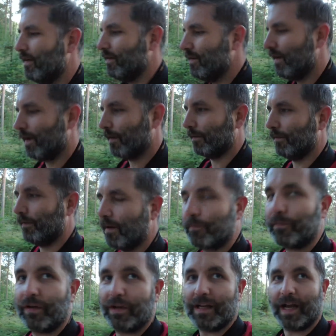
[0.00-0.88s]
yeah,
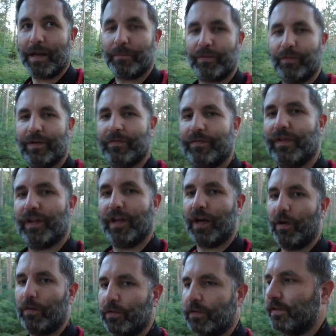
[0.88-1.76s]
I'm really happy with
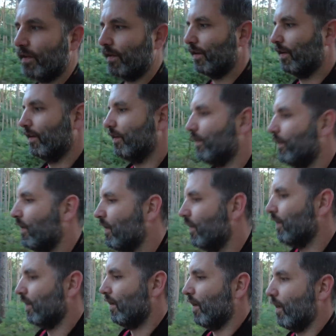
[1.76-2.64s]
how
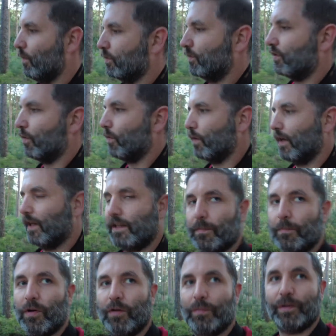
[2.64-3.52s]
it's going at
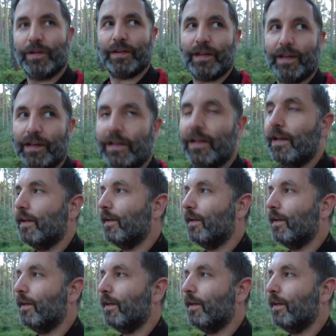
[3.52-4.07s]
the moment, and